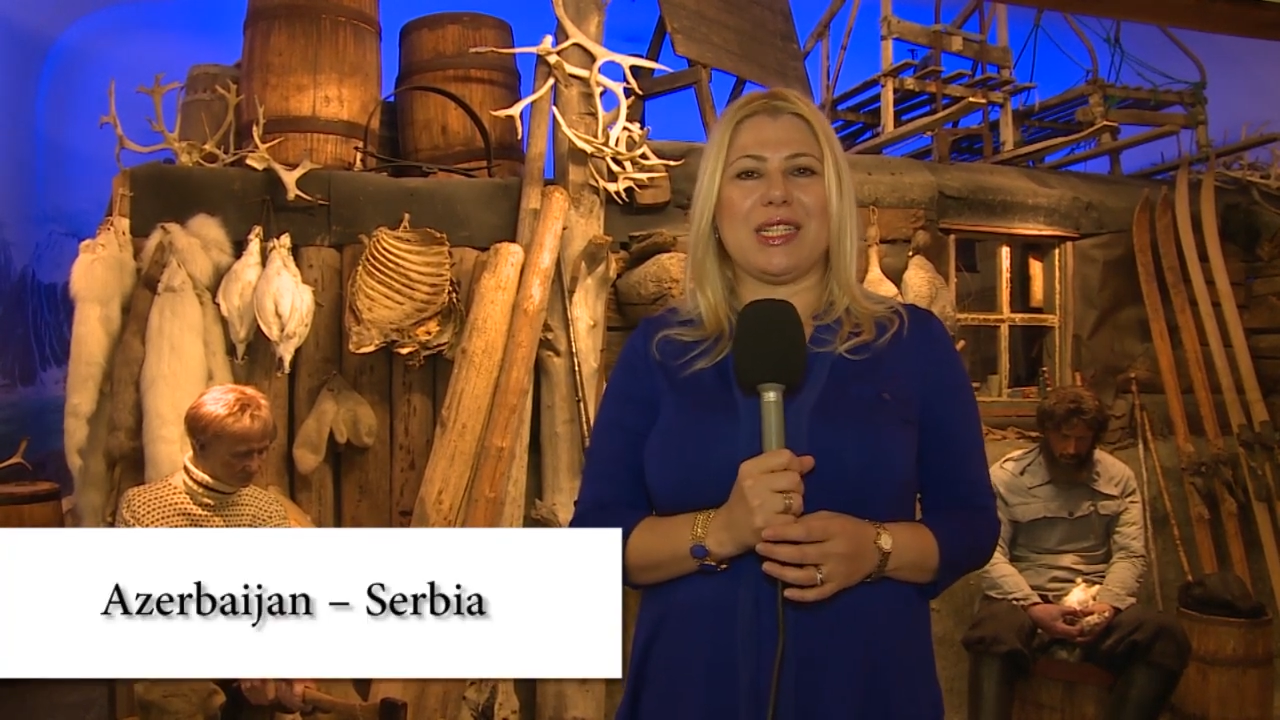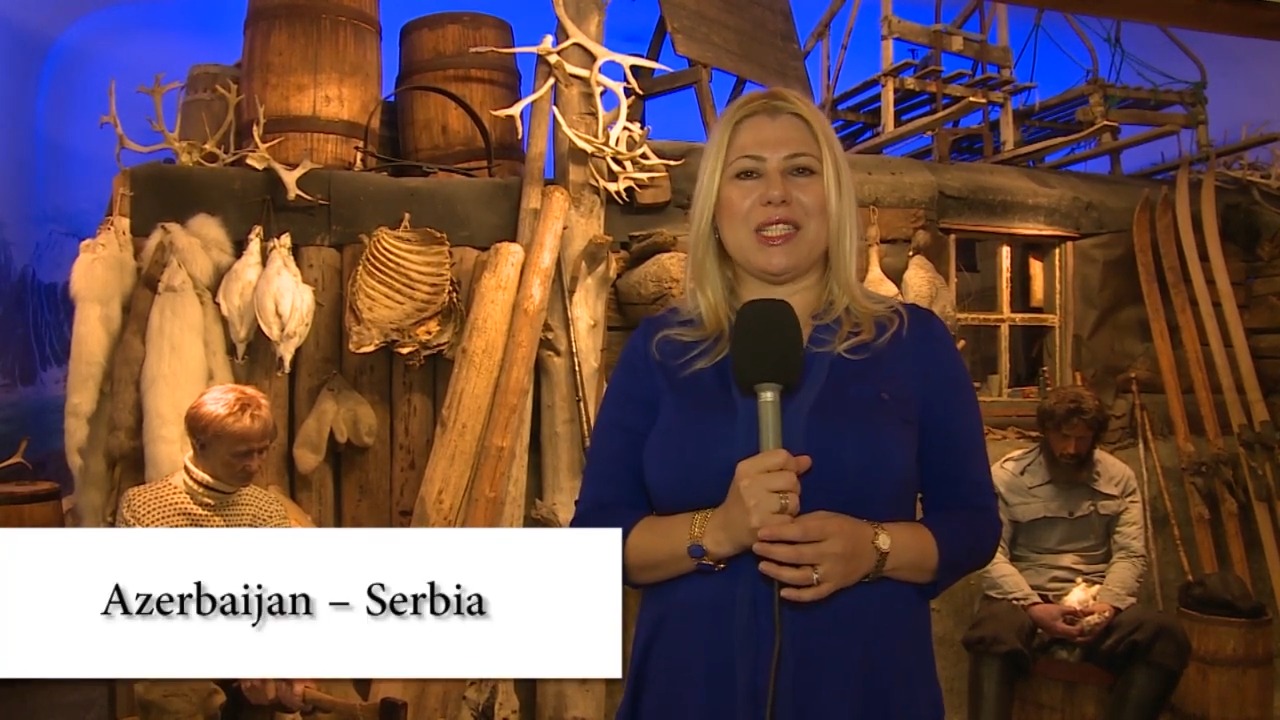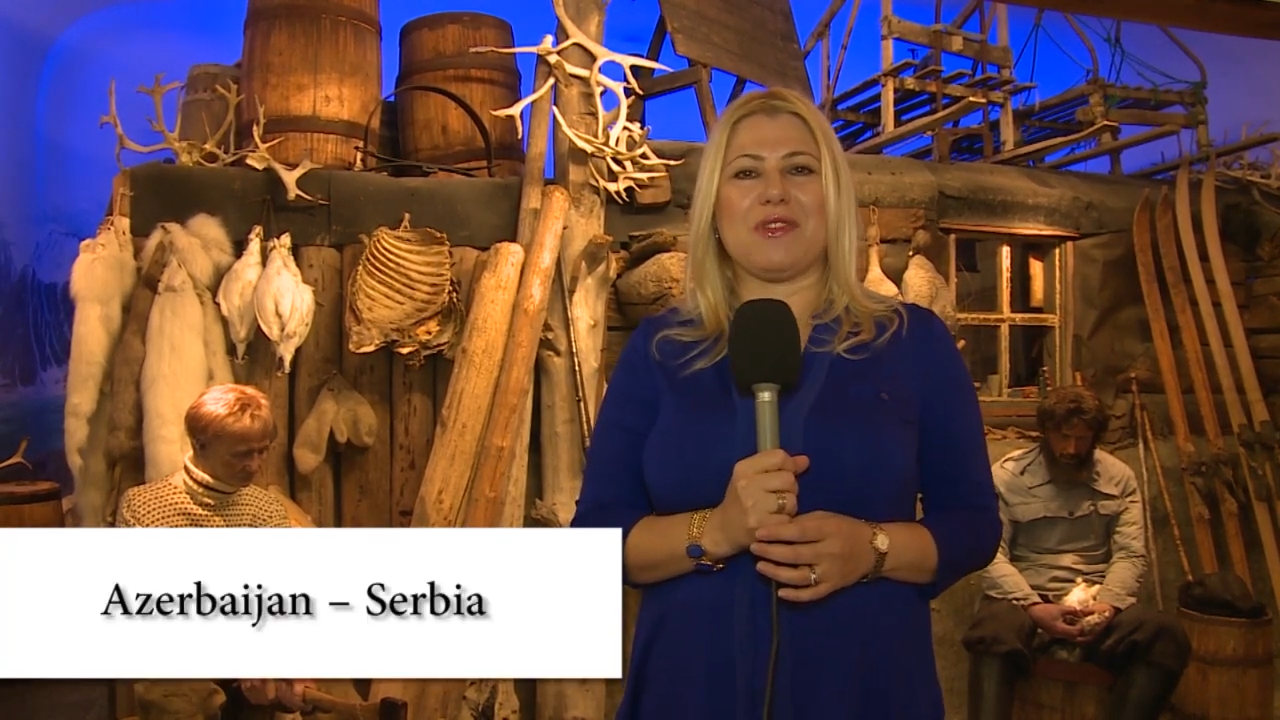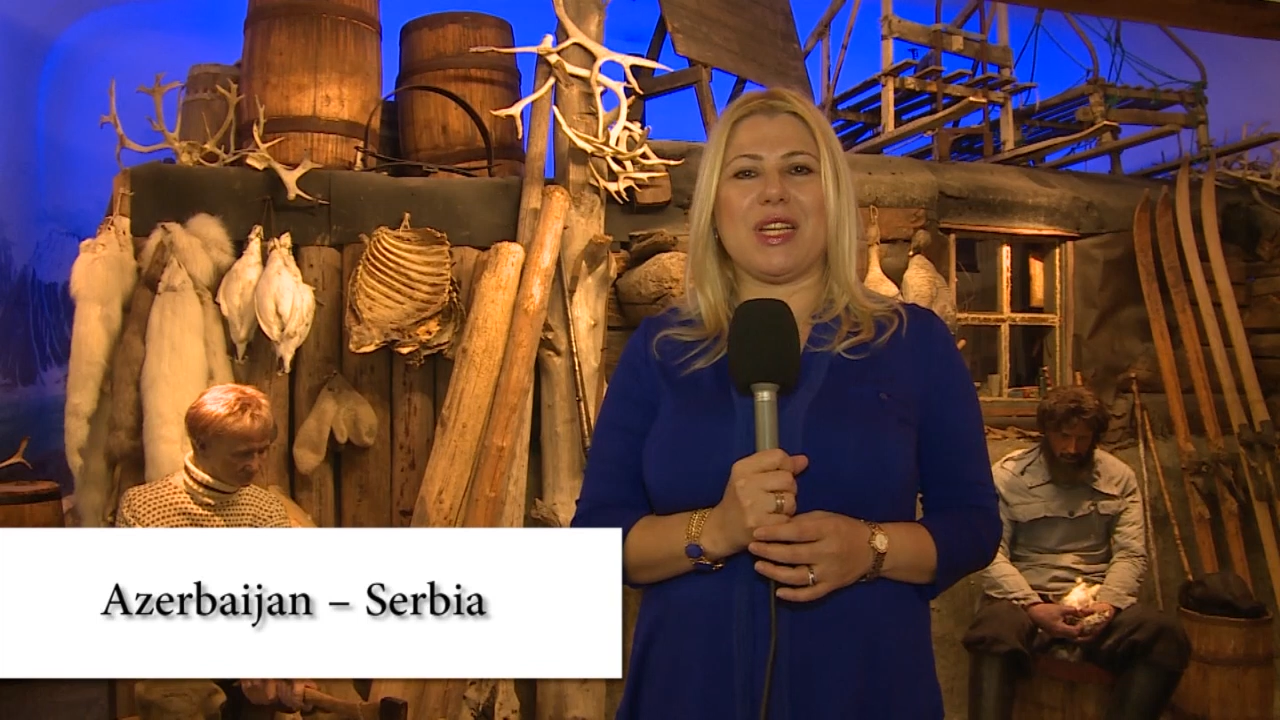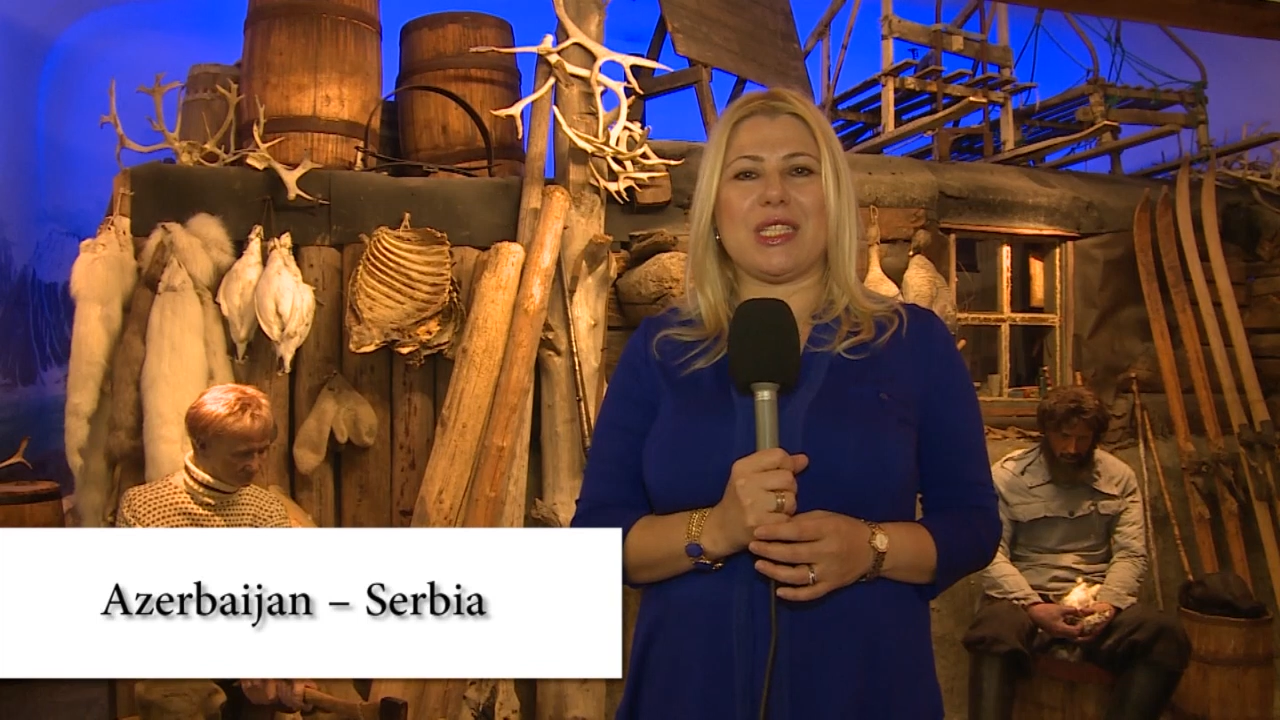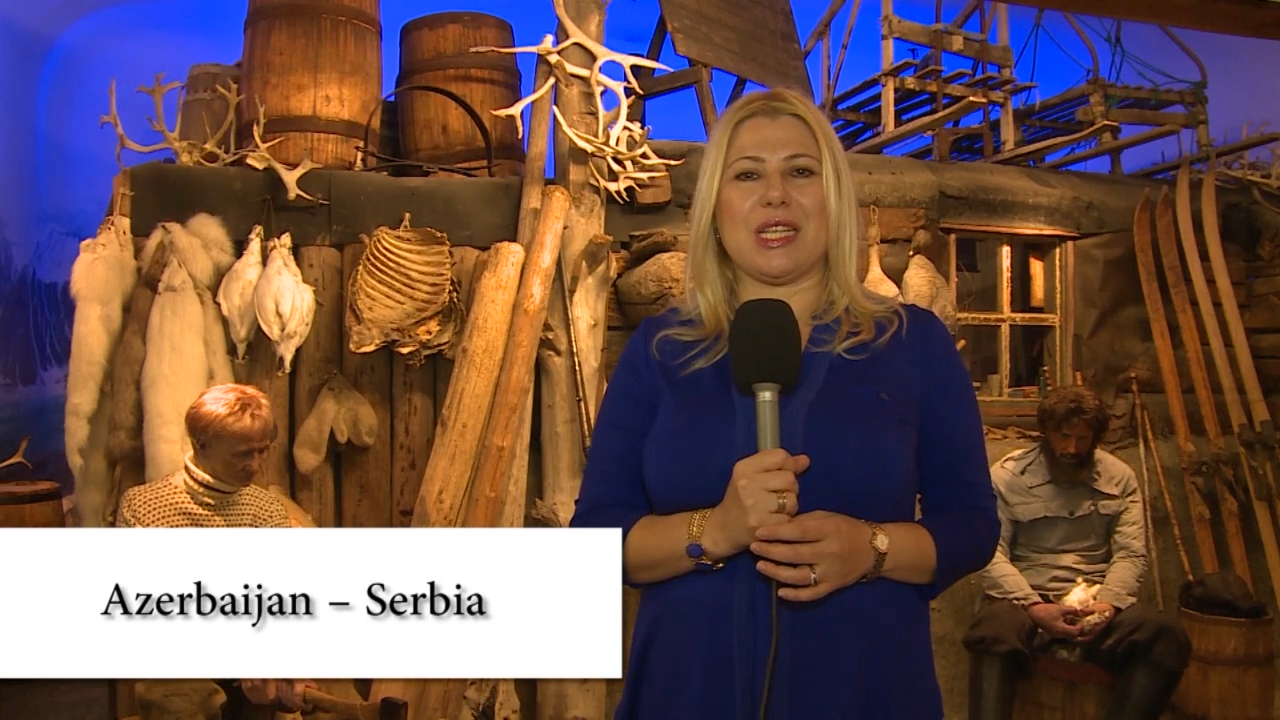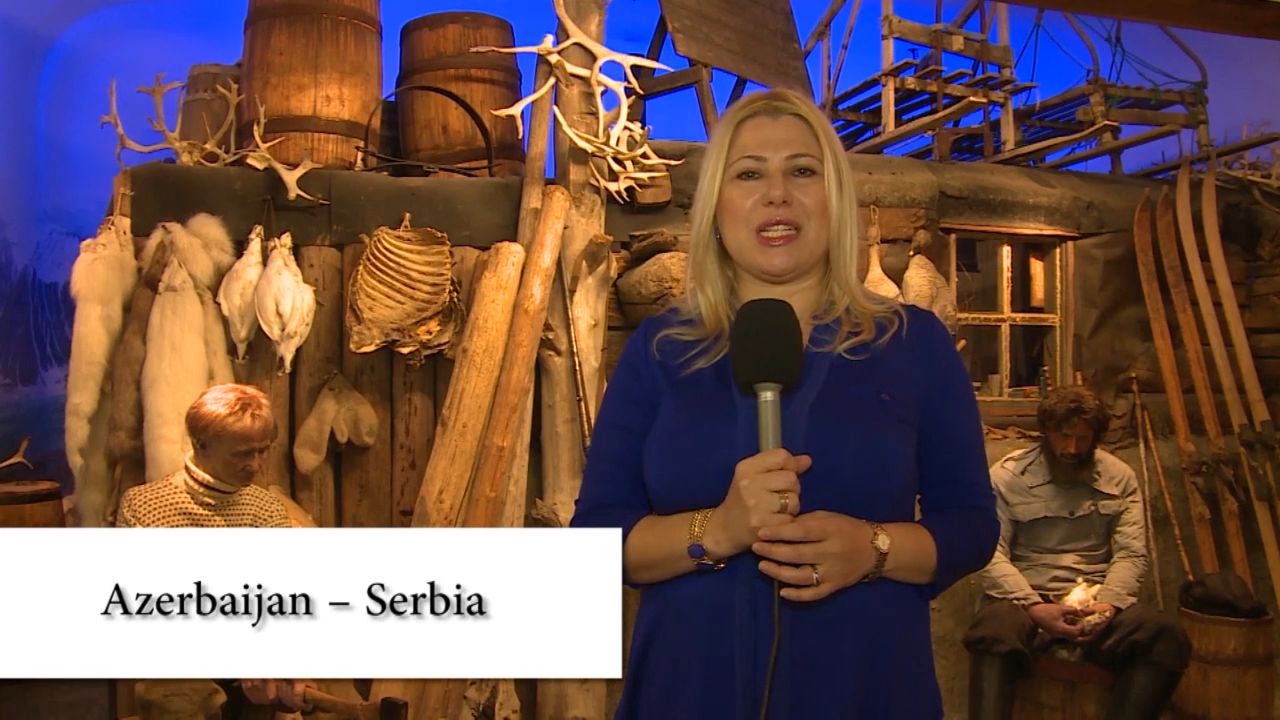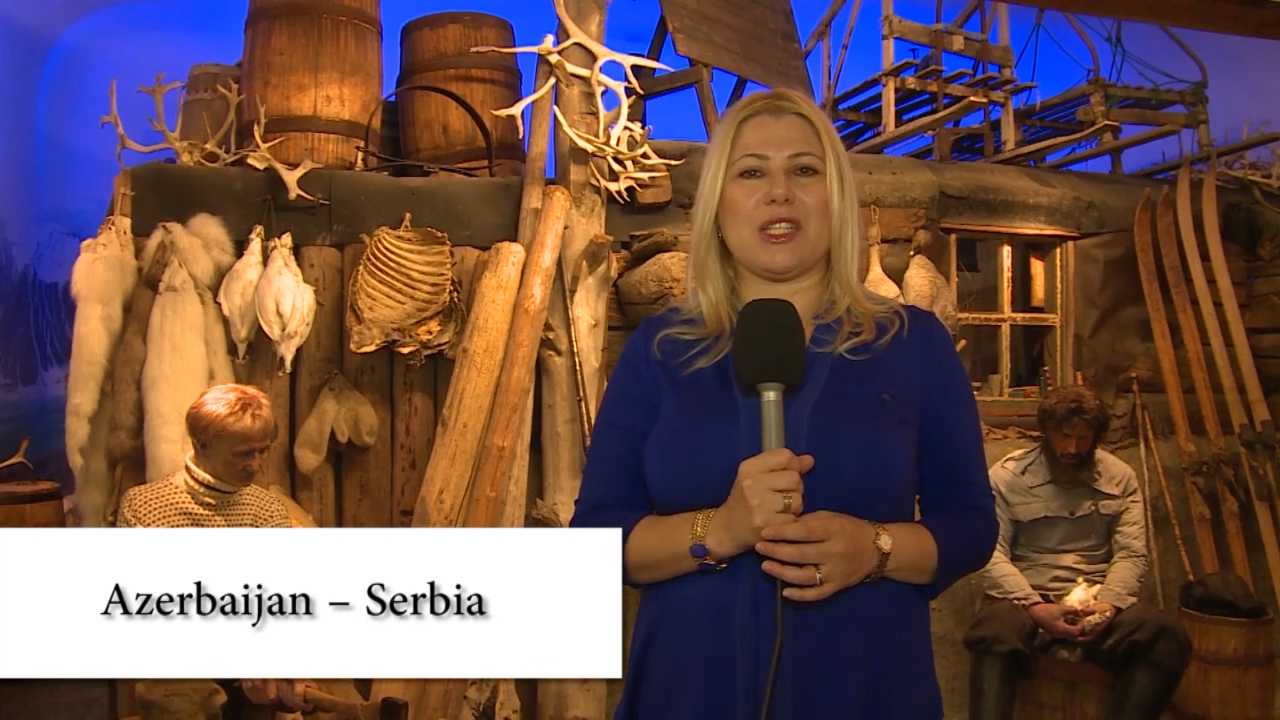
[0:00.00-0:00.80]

is facing